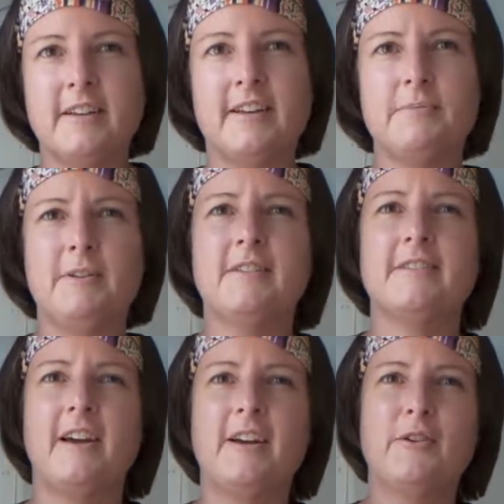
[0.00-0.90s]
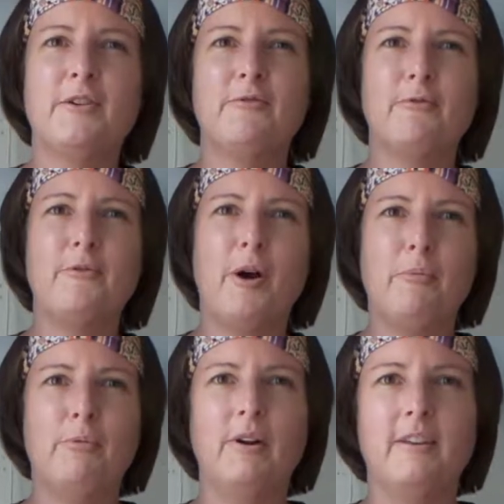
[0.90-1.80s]
I guess because I grew
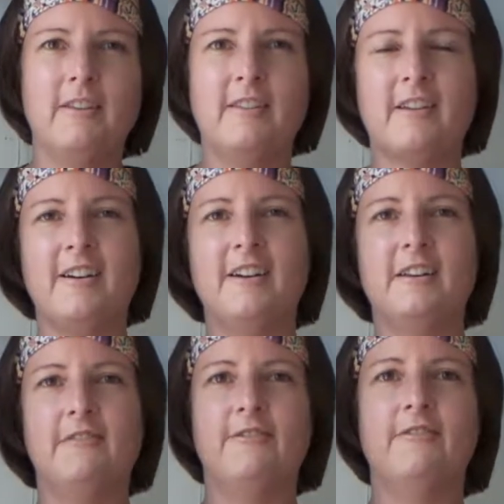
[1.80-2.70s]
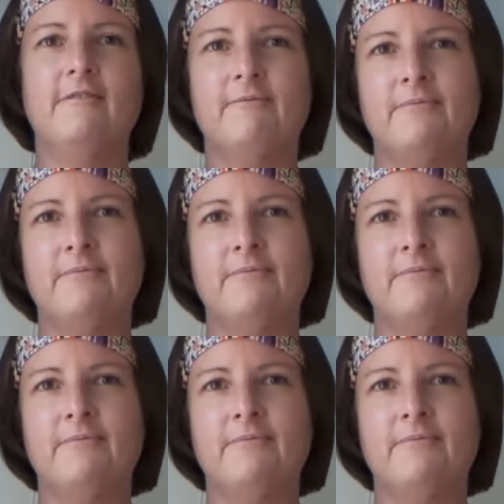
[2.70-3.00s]
up with kind of,